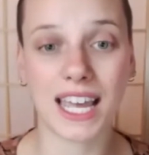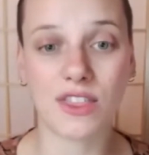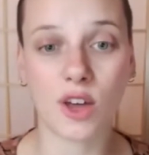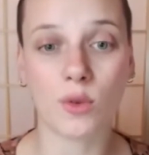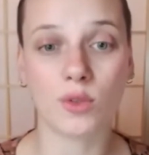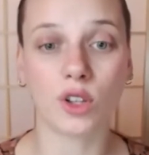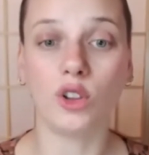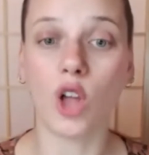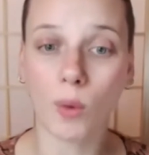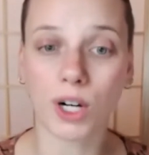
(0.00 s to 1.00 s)
in those
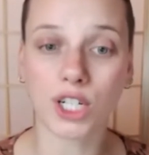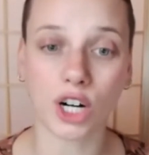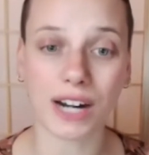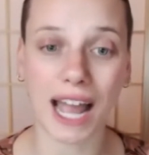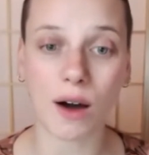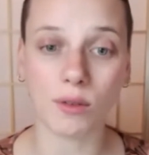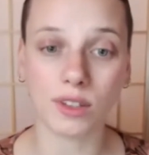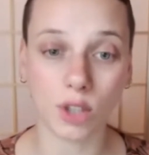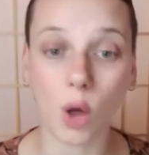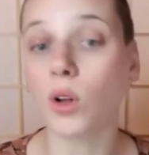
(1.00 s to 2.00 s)
lower turnout
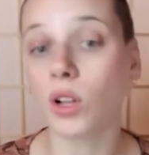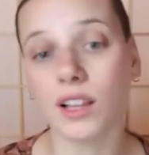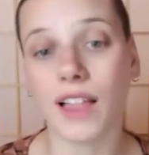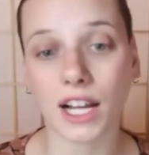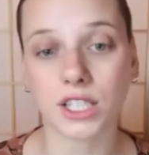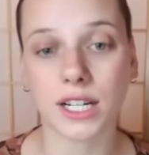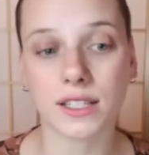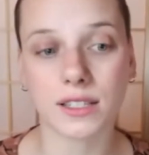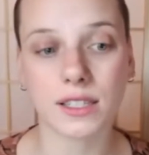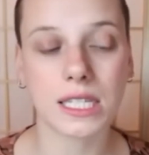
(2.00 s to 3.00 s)
local
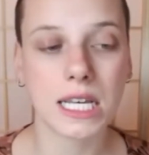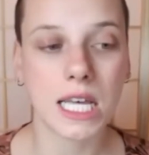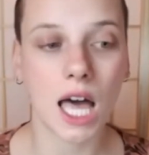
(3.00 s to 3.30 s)
elections.